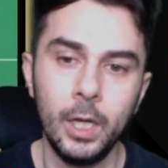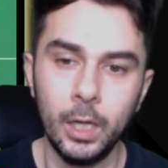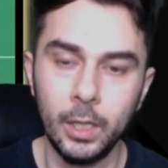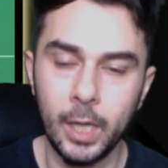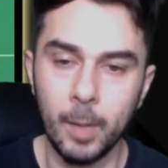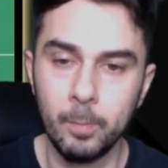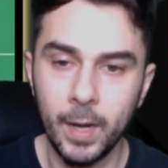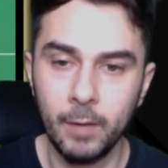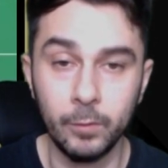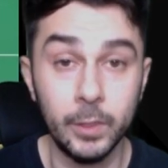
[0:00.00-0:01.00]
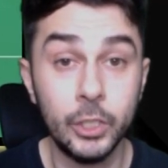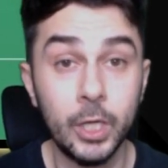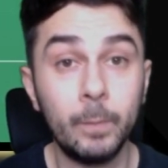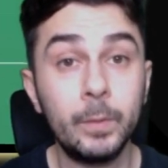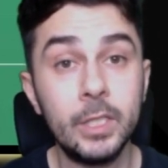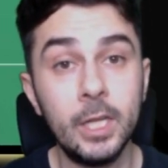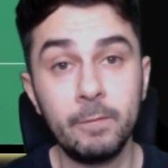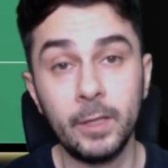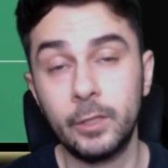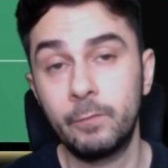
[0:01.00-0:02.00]
campaign for the Champions League
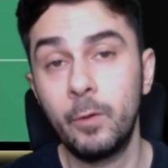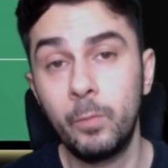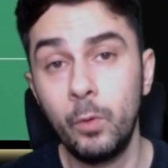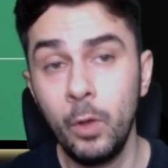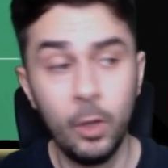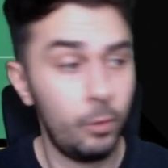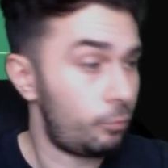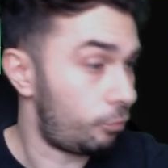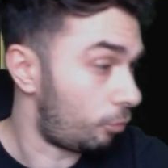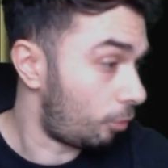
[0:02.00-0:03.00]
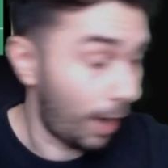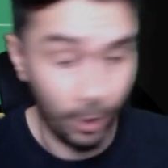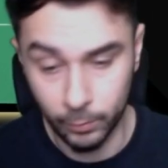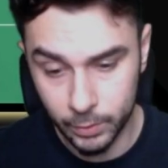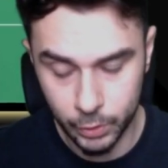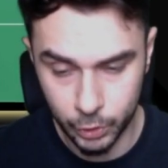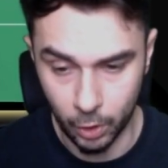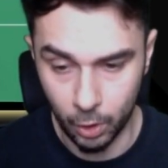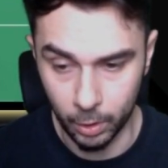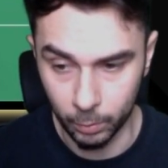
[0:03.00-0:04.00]
Fantasy Football throughout.
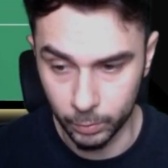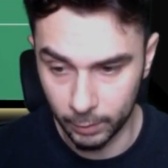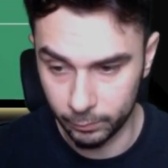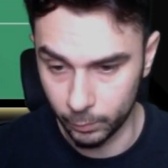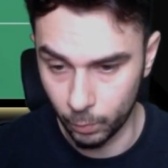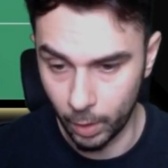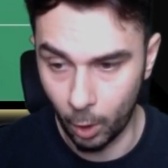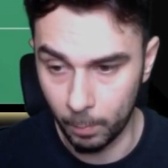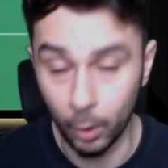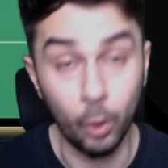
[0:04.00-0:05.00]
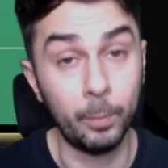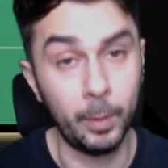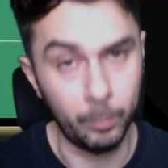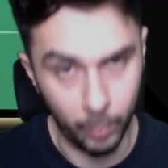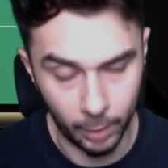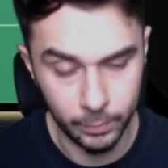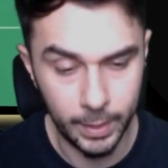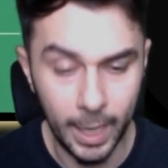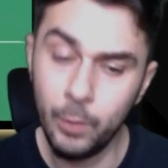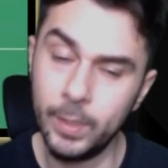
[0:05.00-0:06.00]
So it will definitely help a lot of people out.
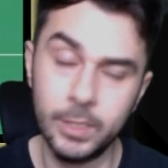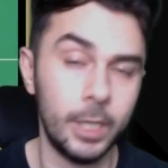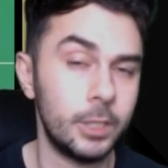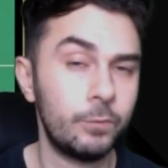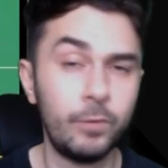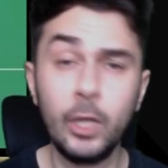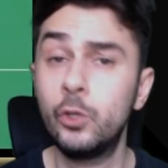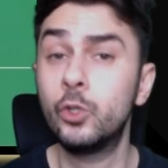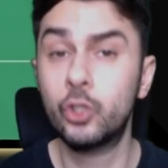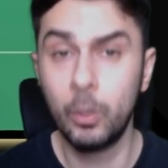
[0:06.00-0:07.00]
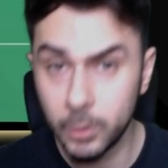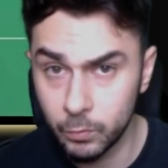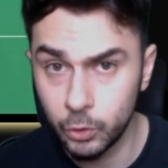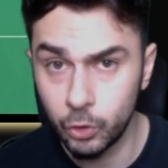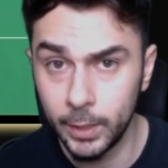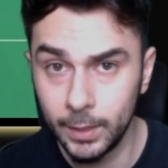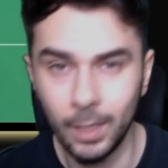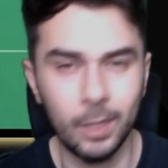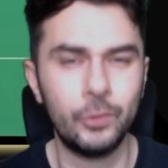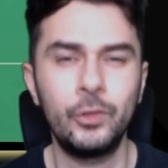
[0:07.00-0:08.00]
Anyways, guys, thank you so much for joining,
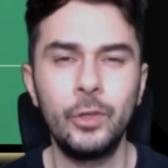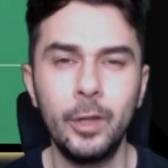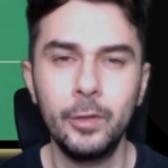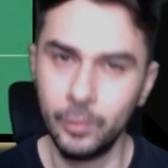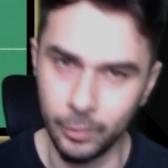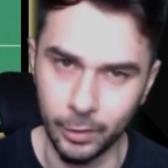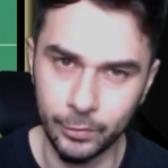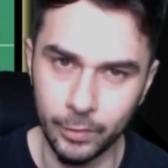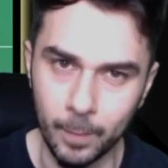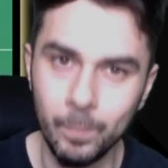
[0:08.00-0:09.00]
and I'll see you guys next time.